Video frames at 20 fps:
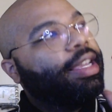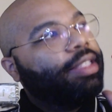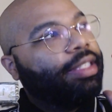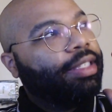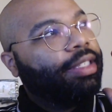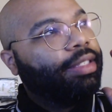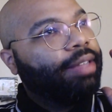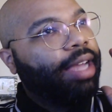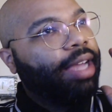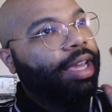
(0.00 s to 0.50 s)

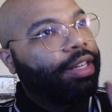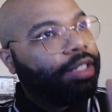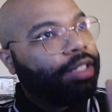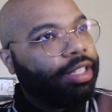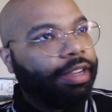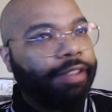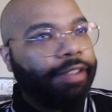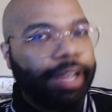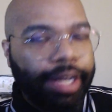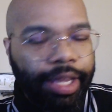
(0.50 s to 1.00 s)
a
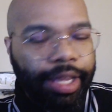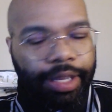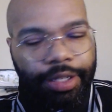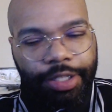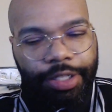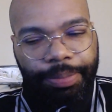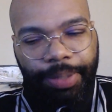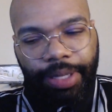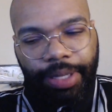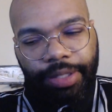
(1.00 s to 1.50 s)
Nigerian
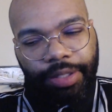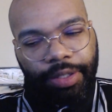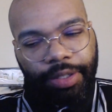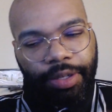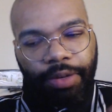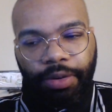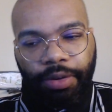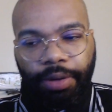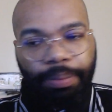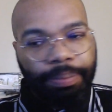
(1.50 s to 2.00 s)
English
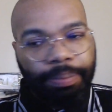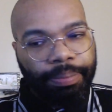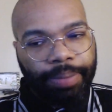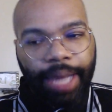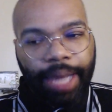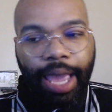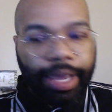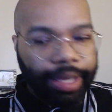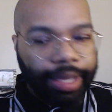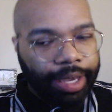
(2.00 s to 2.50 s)
person or
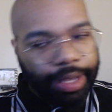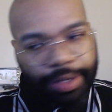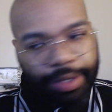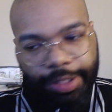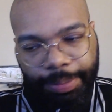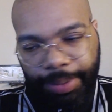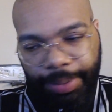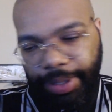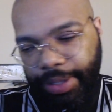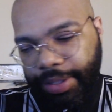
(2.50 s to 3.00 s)
black English
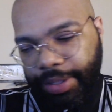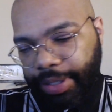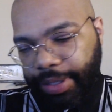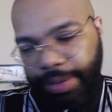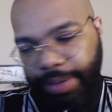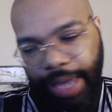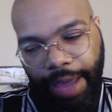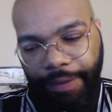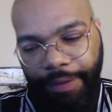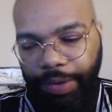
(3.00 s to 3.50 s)
person,
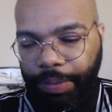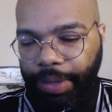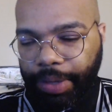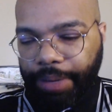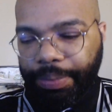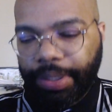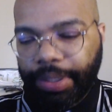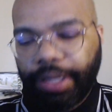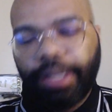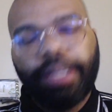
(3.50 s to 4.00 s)
however you want
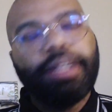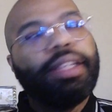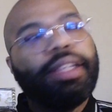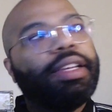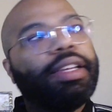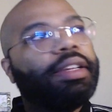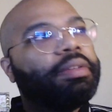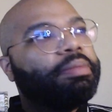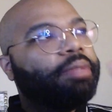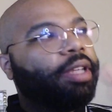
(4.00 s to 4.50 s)
to put it,
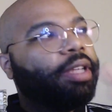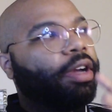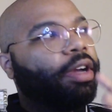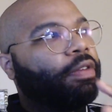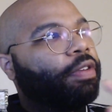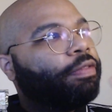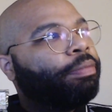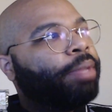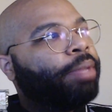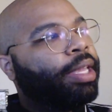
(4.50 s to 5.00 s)
dealt
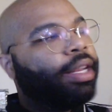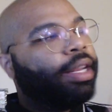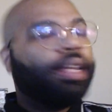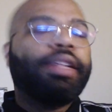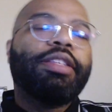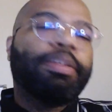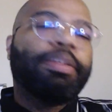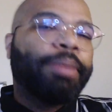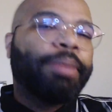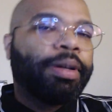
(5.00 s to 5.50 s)
with being in
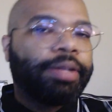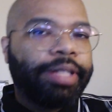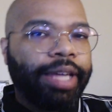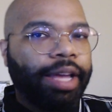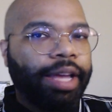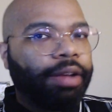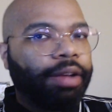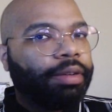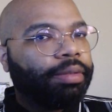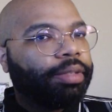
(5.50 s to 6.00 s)
a small
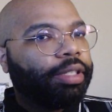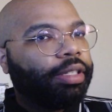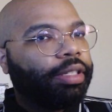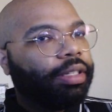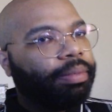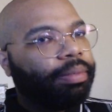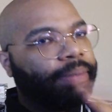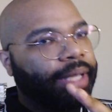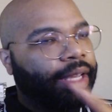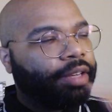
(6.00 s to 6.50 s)
town
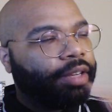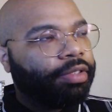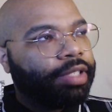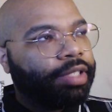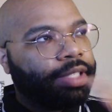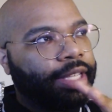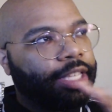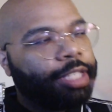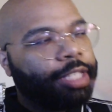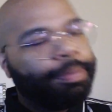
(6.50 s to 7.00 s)
could be
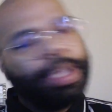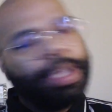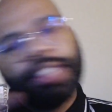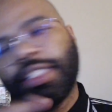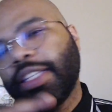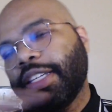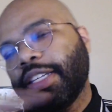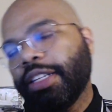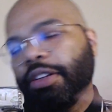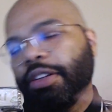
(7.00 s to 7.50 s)
interesting,
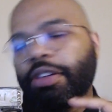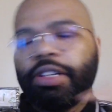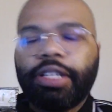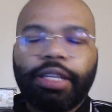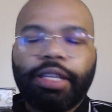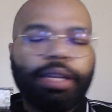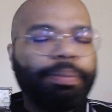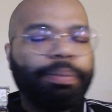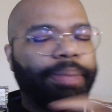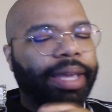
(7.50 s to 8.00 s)
especially in order
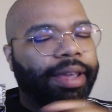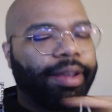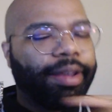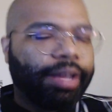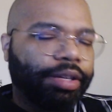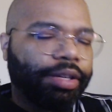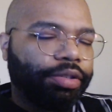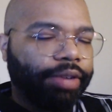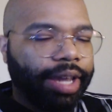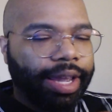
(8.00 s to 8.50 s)
to compare and
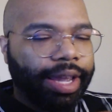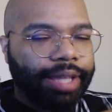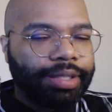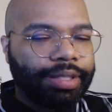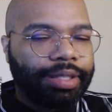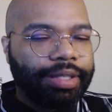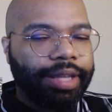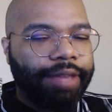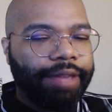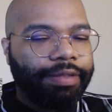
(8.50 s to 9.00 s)

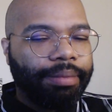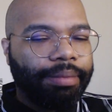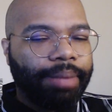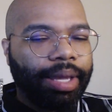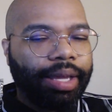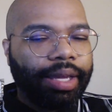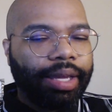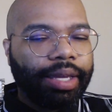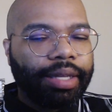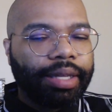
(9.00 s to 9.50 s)
contrast, never
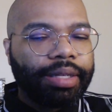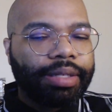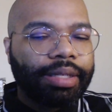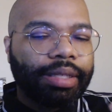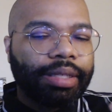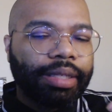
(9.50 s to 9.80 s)
mind